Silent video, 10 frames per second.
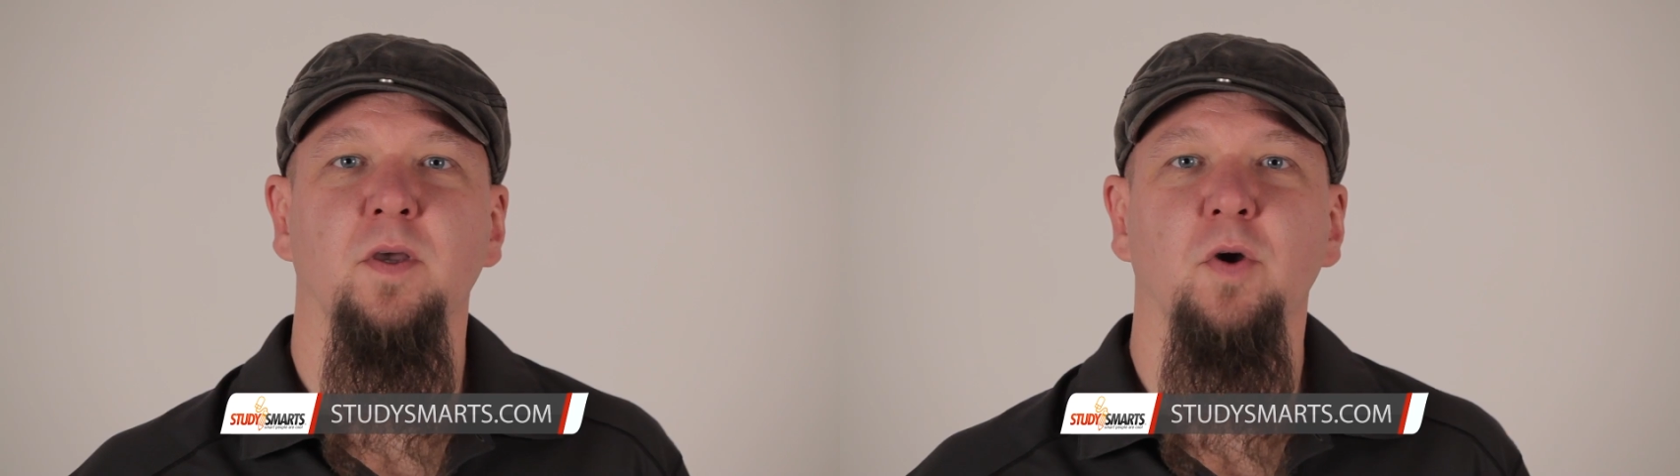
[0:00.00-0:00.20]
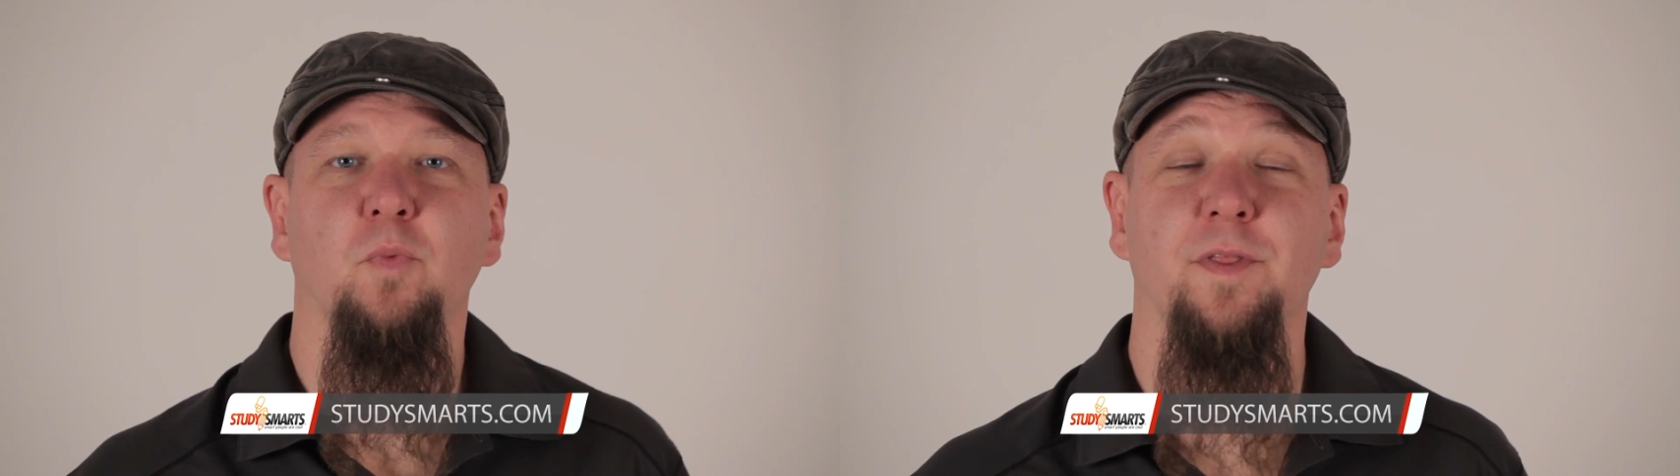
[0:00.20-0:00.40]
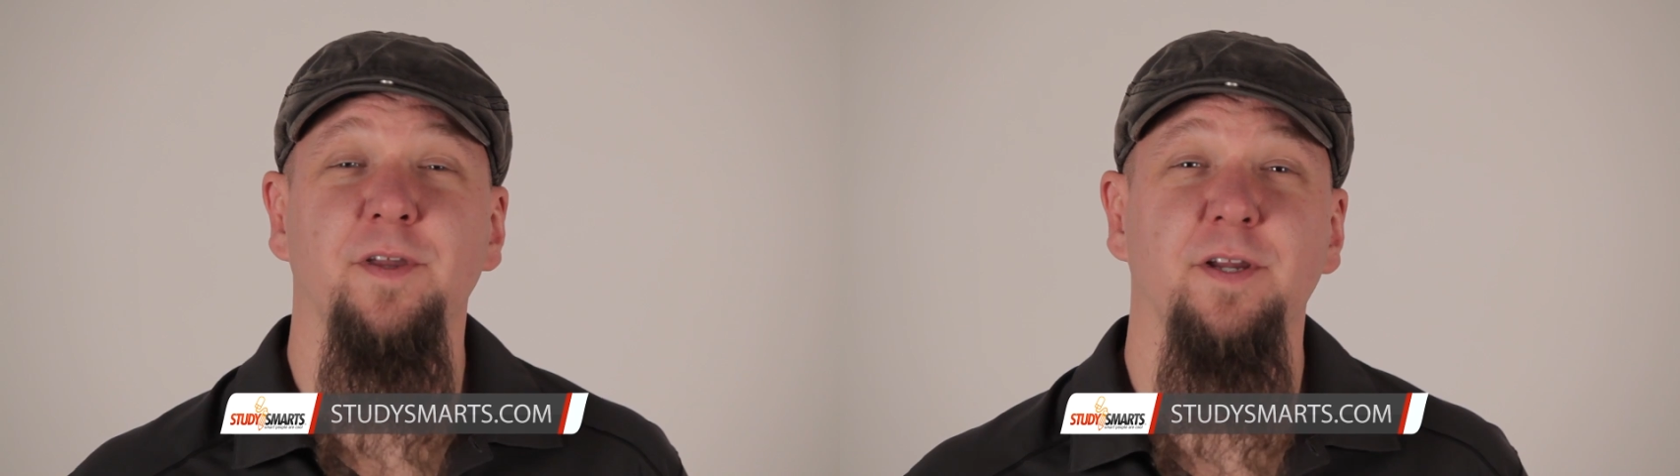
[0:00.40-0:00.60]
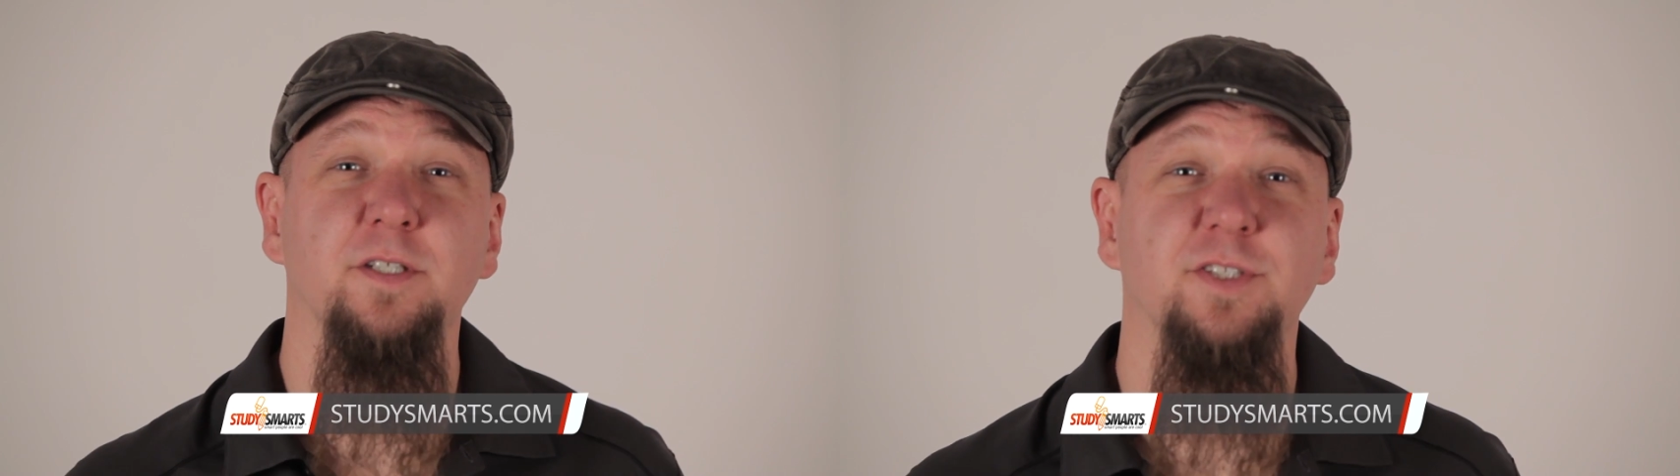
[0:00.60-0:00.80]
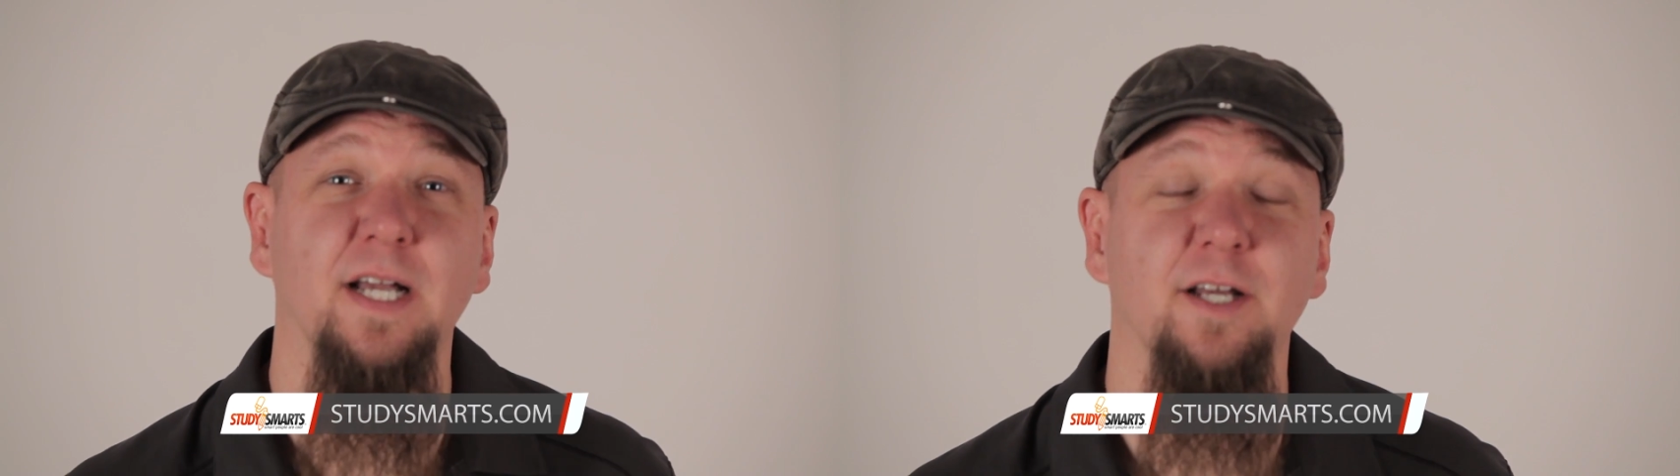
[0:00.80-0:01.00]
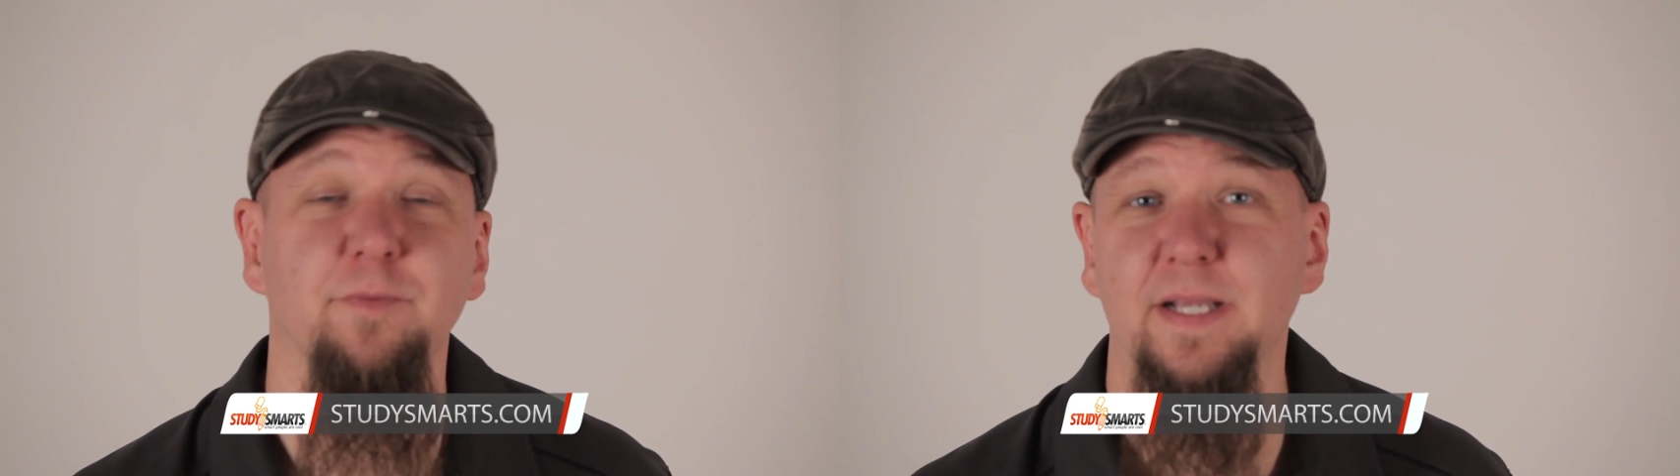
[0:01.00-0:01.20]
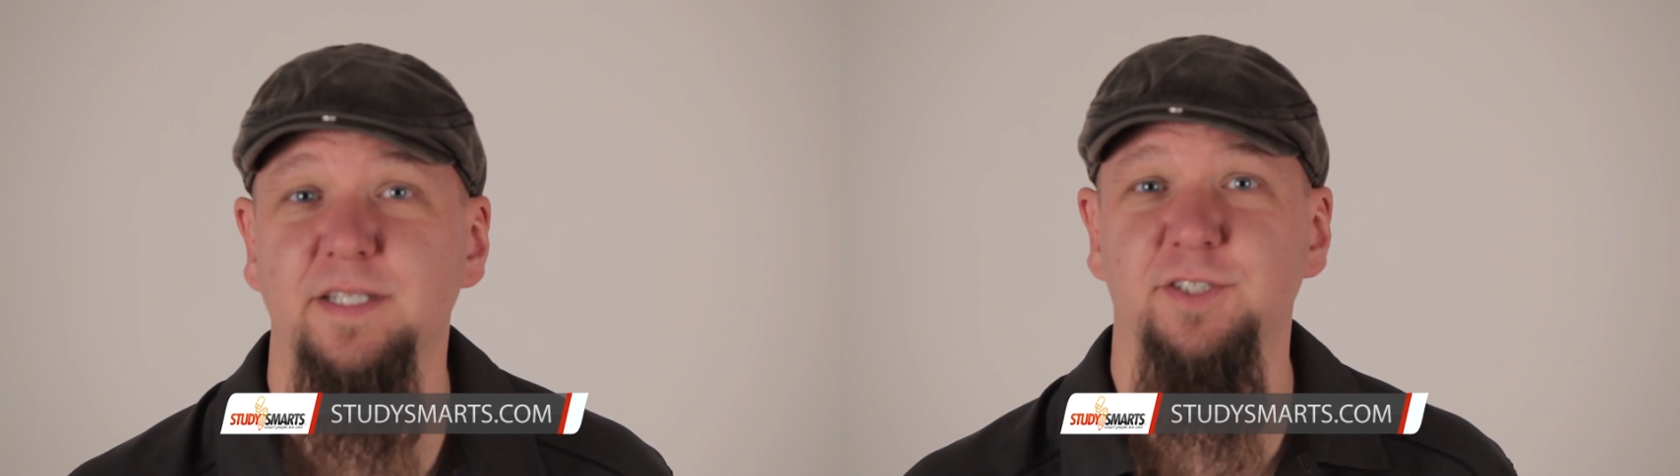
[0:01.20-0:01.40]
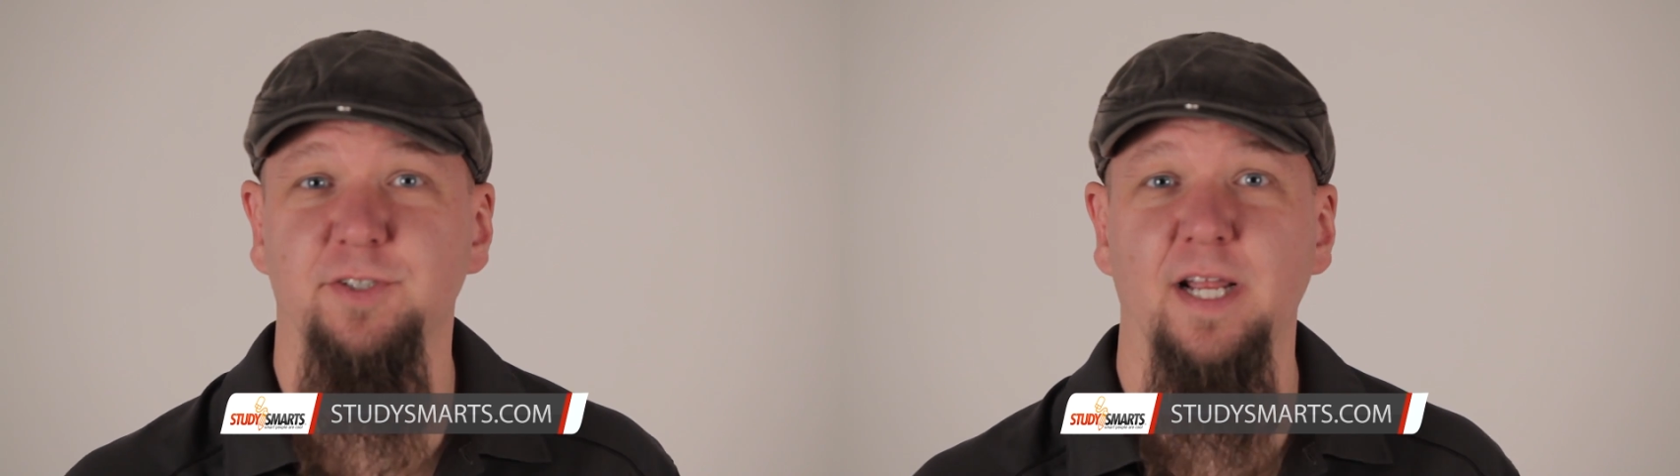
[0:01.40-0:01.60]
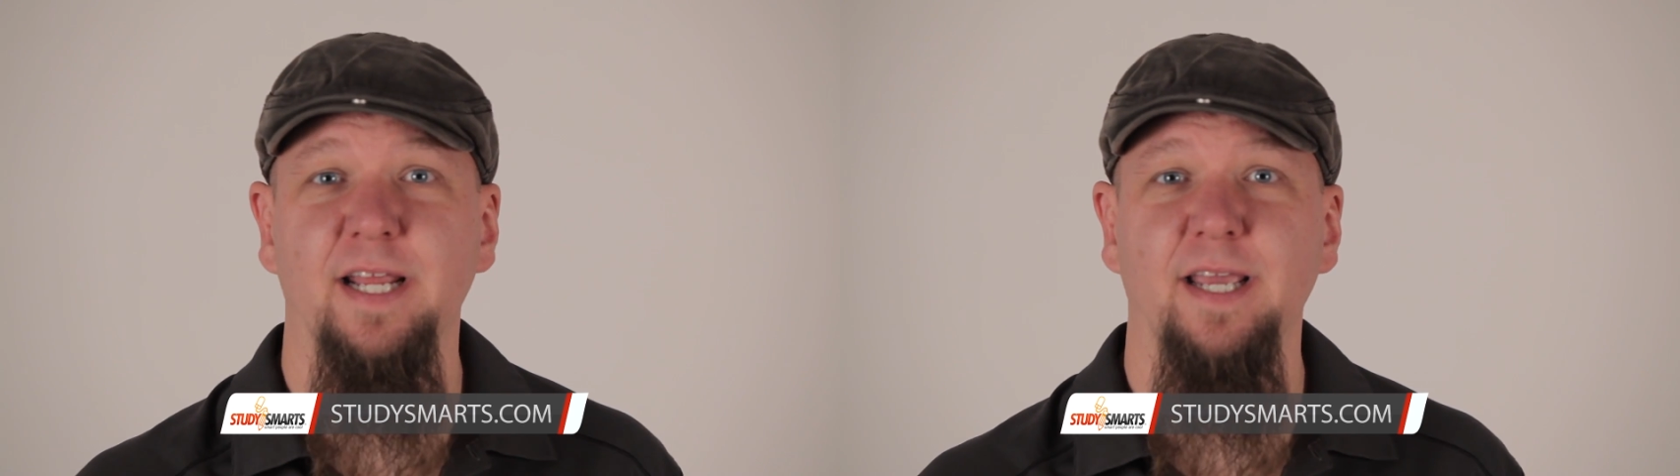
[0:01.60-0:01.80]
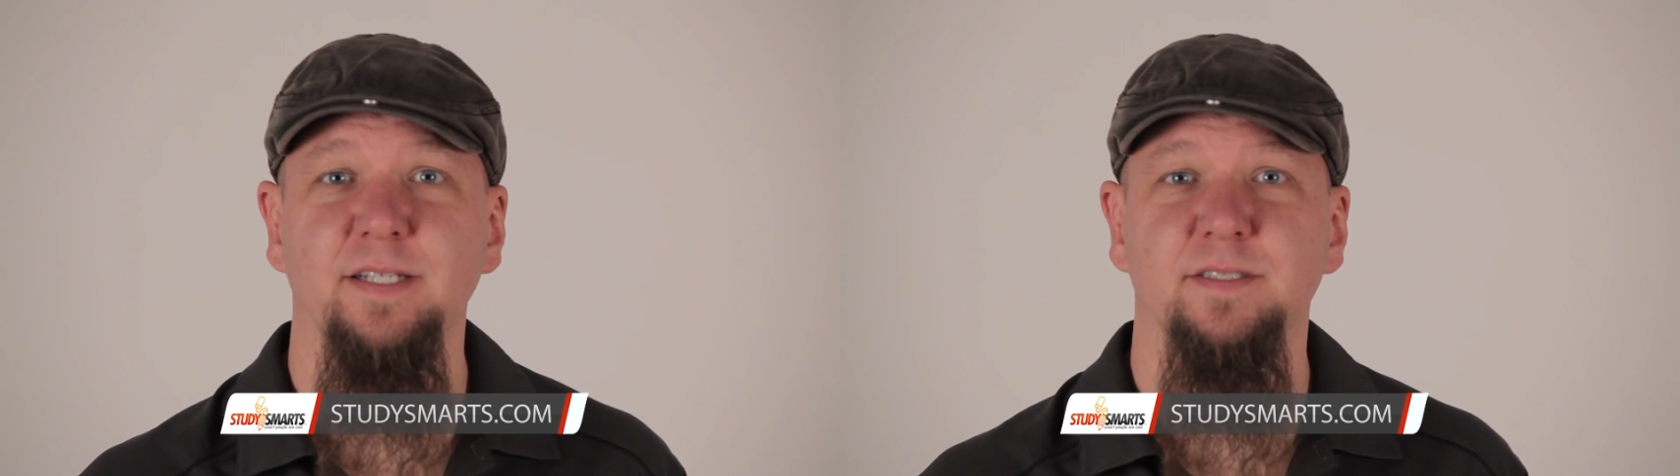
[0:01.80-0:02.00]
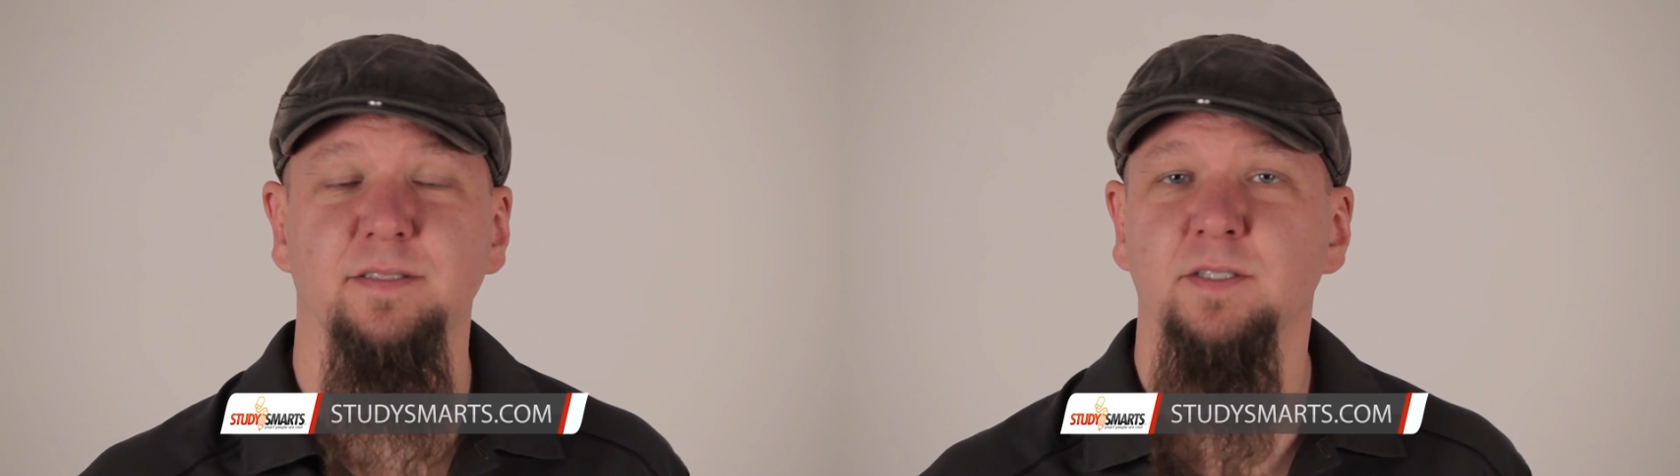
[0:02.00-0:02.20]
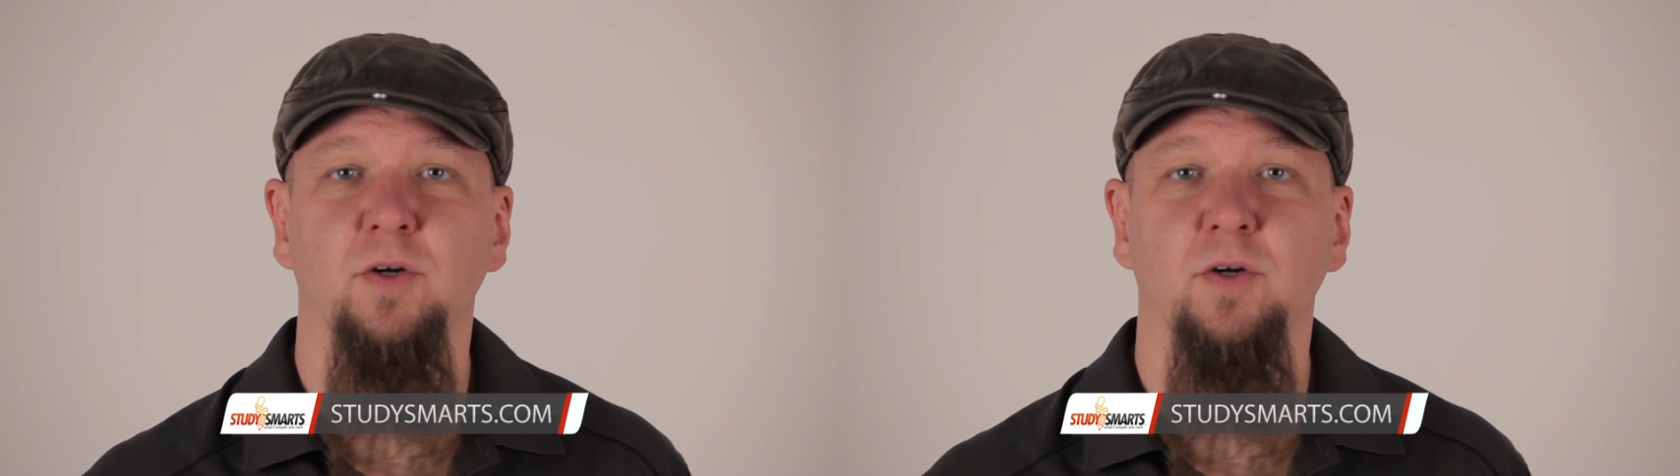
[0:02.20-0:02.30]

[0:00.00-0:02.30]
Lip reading: Whether your child makes straight A's